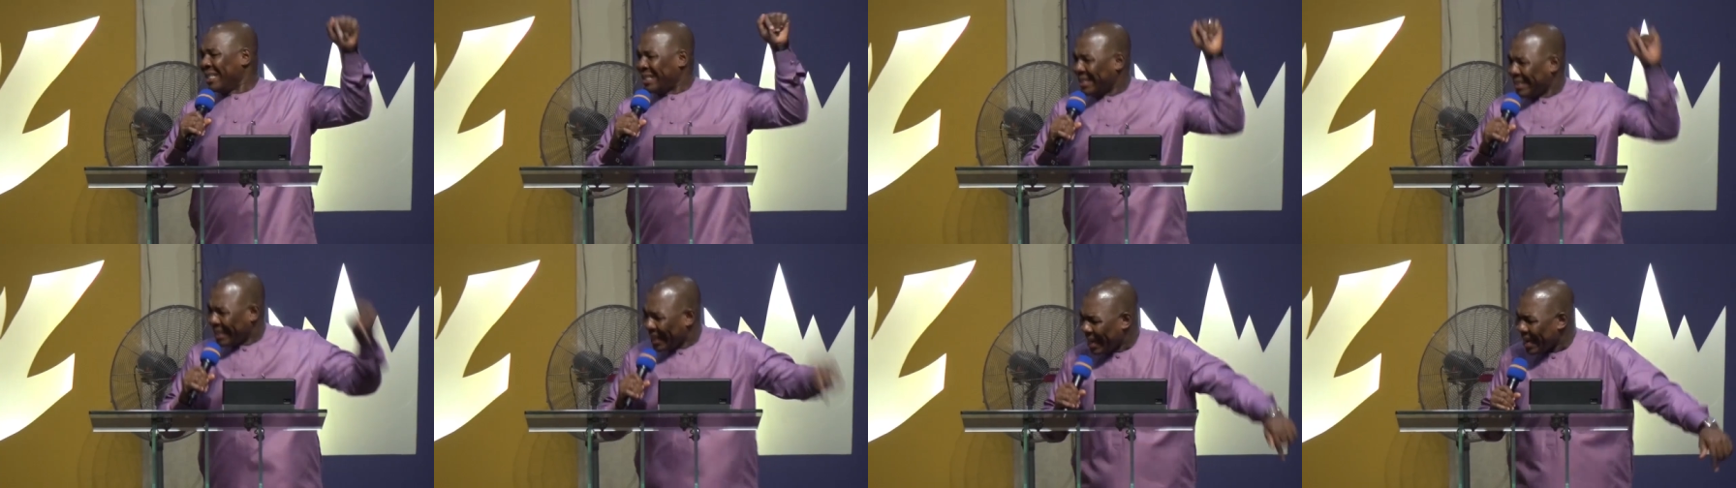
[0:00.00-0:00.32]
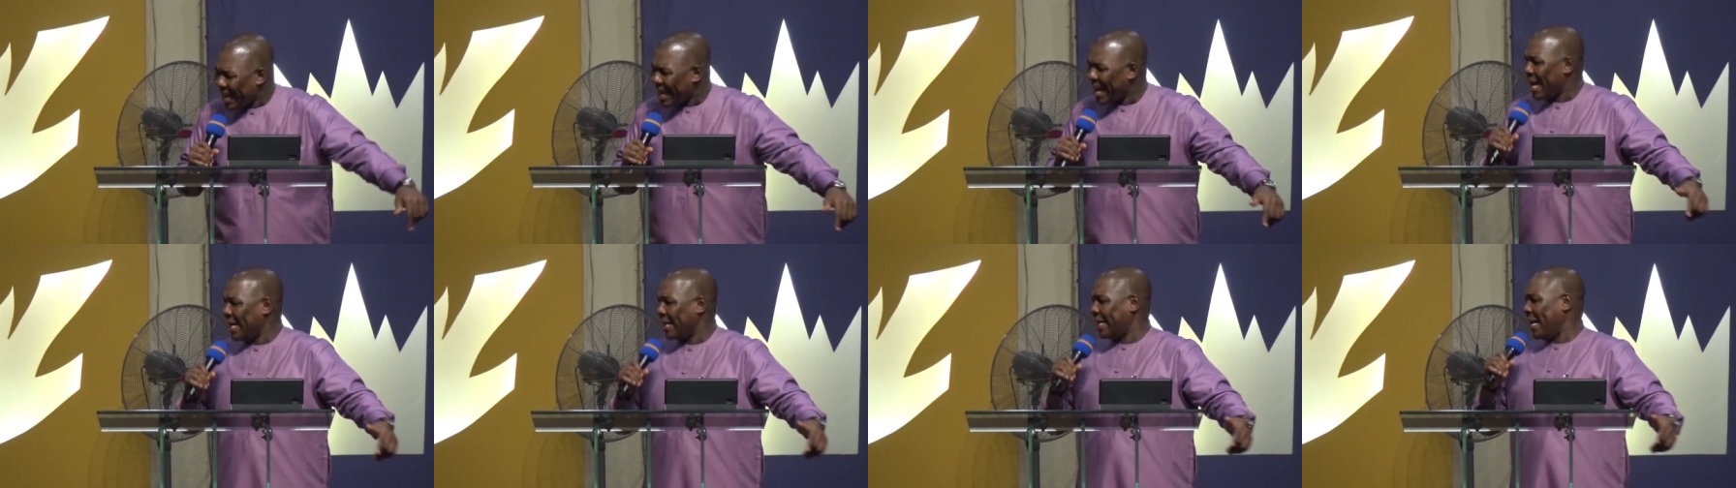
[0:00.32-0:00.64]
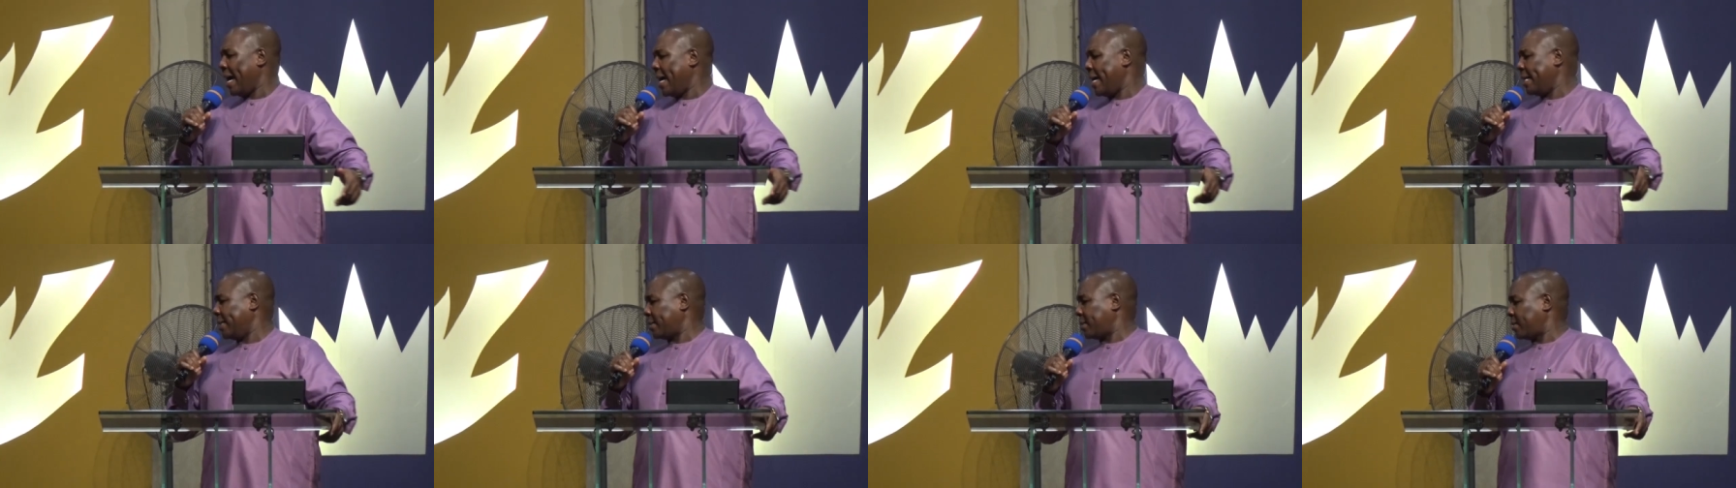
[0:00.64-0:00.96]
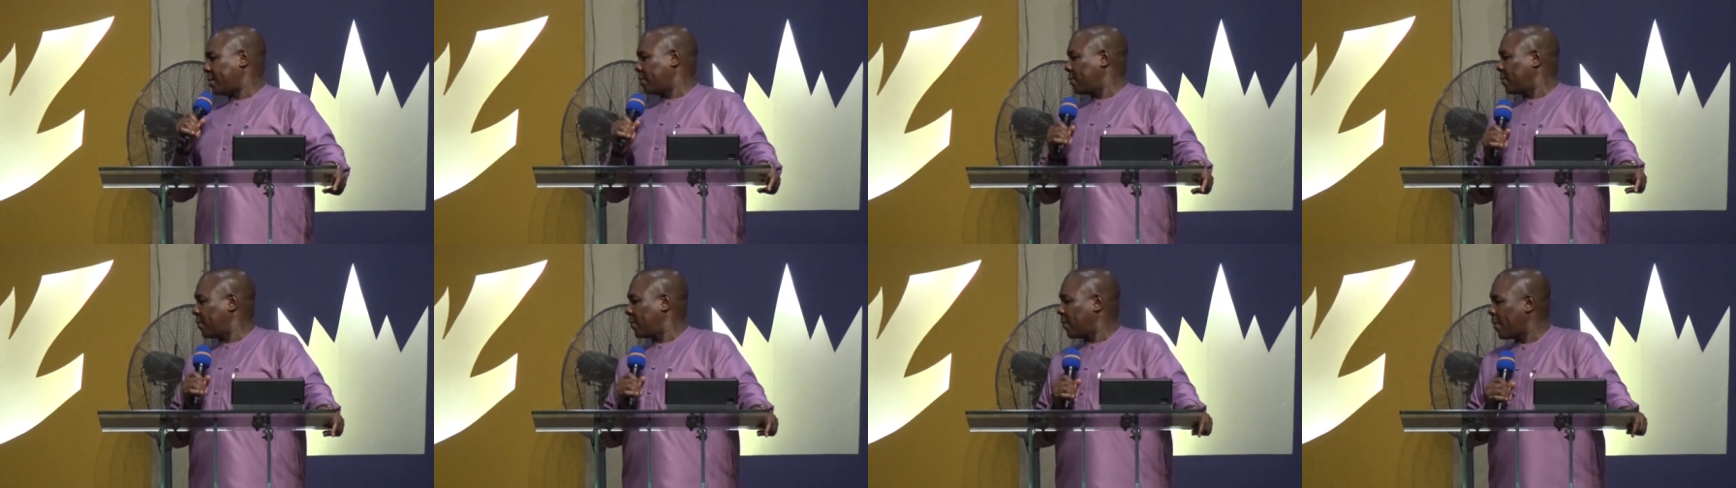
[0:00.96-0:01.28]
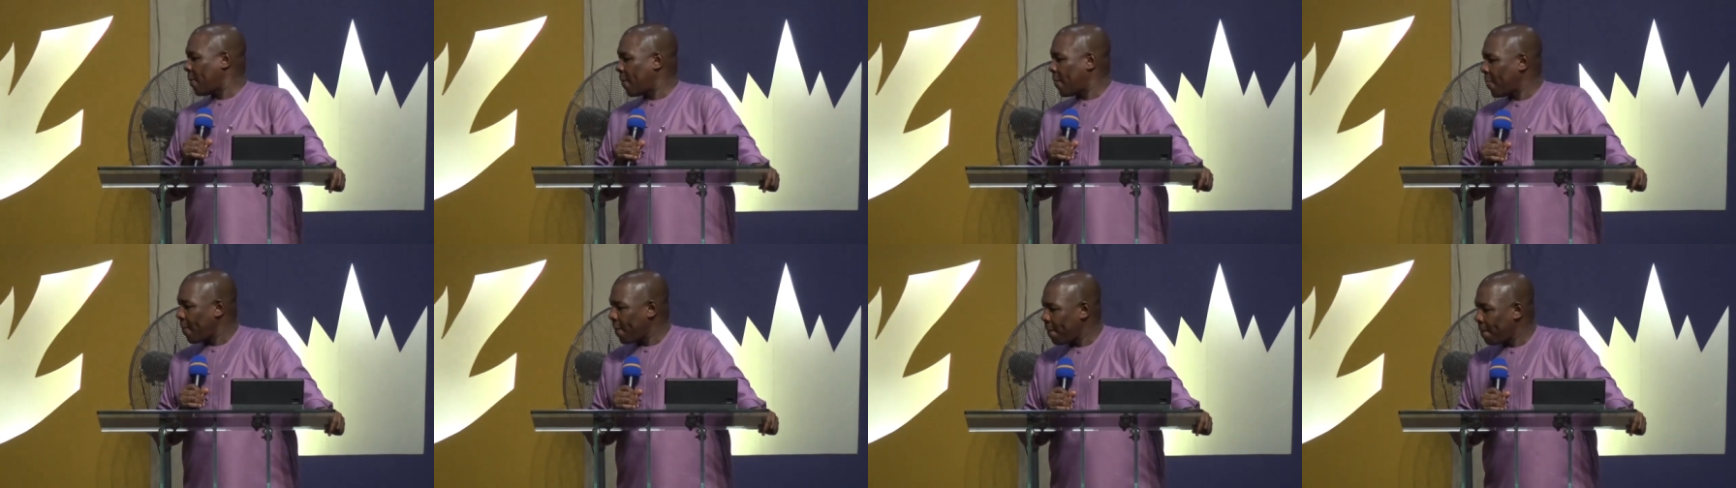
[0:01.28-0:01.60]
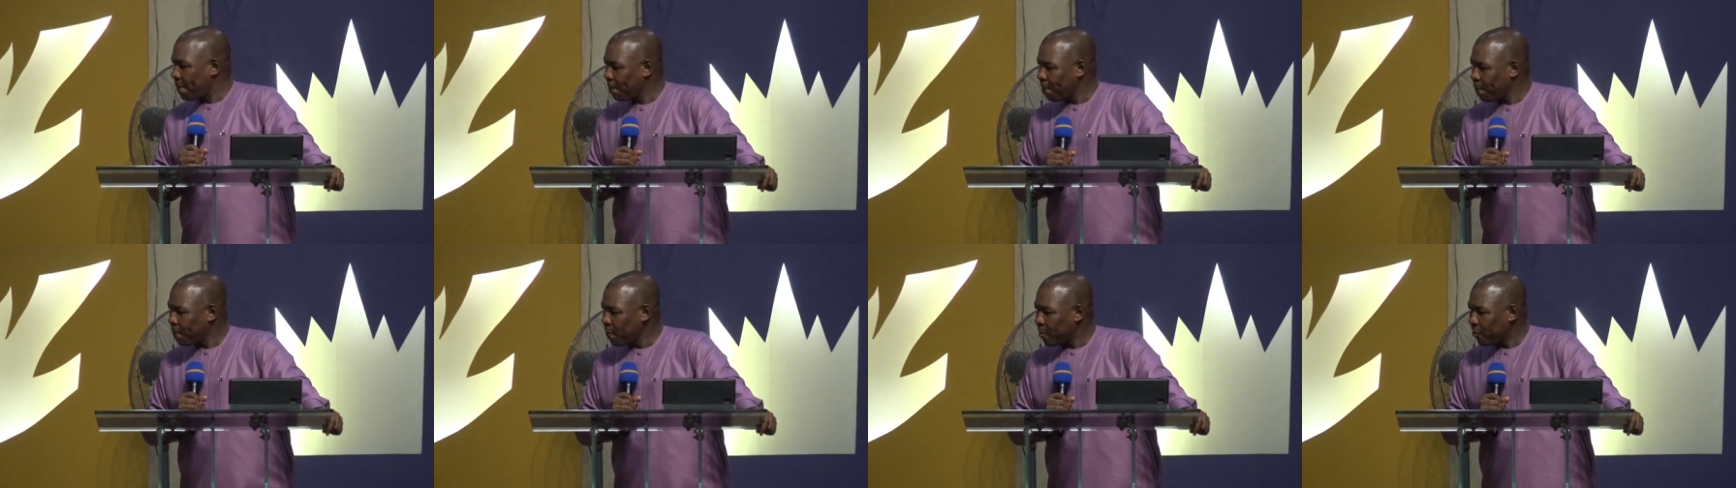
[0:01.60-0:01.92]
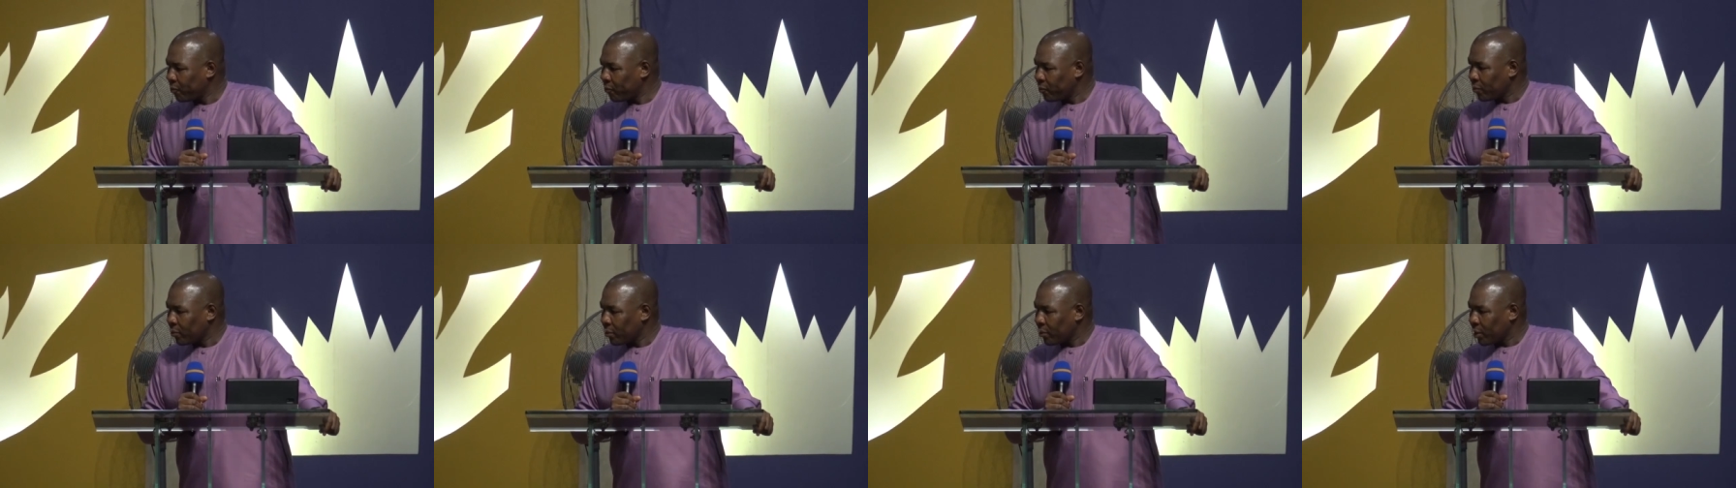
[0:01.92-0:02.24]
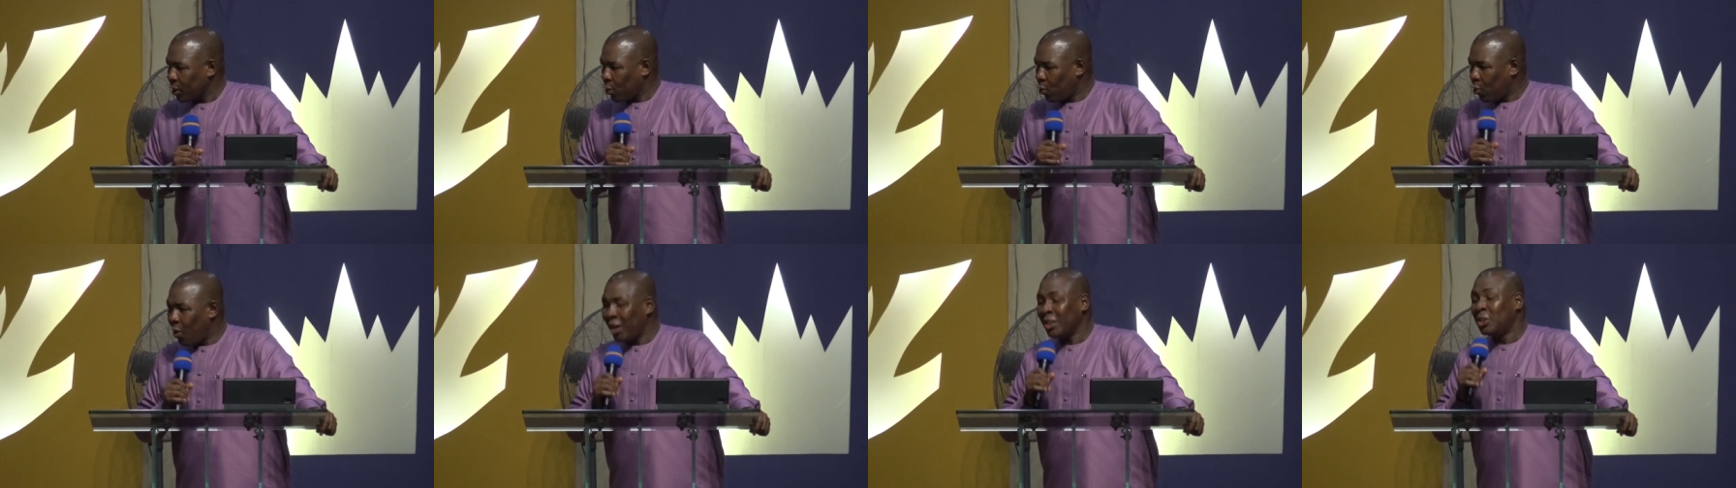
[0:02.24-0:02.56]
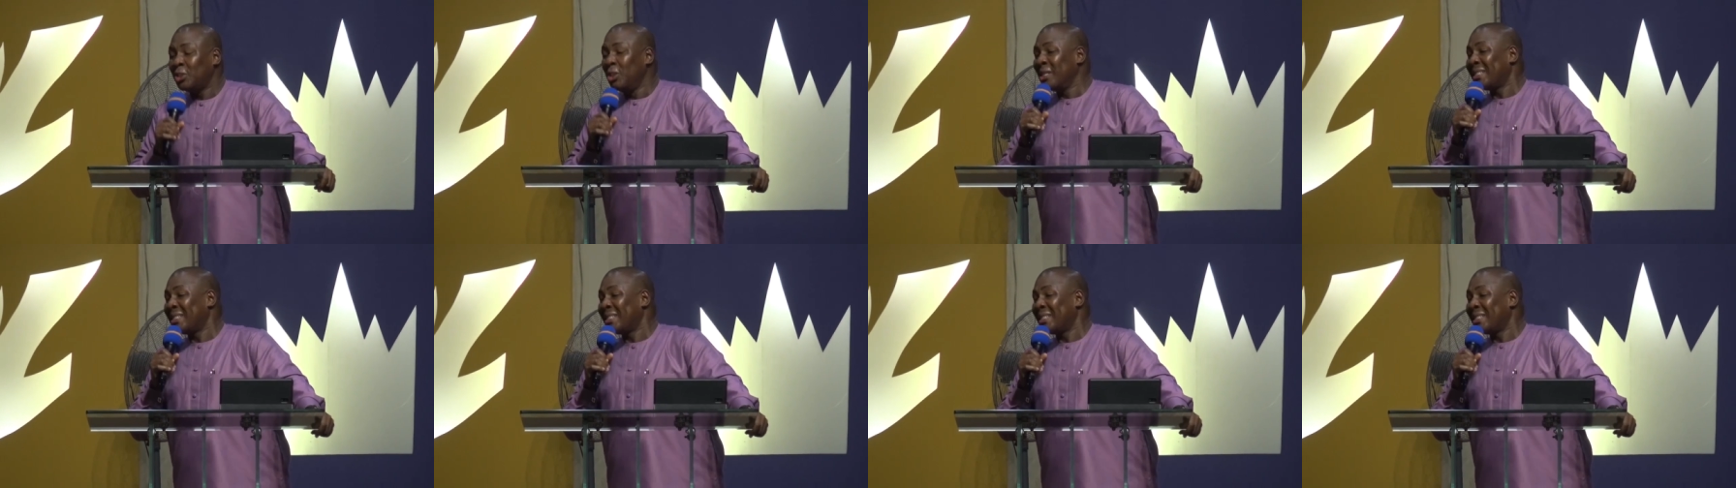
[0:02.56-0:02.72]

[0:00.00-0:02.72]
day and night. What